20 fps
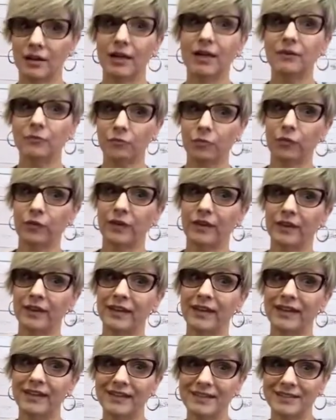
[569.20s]
It
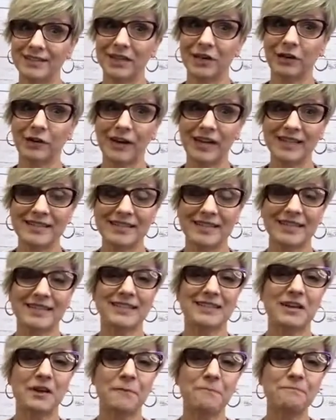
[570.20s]
really is a great
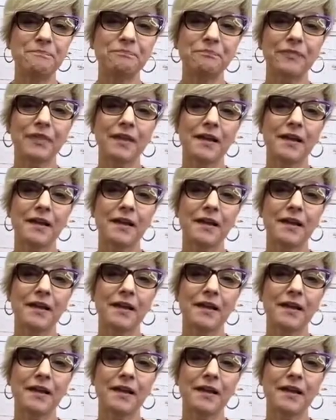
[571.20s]
system.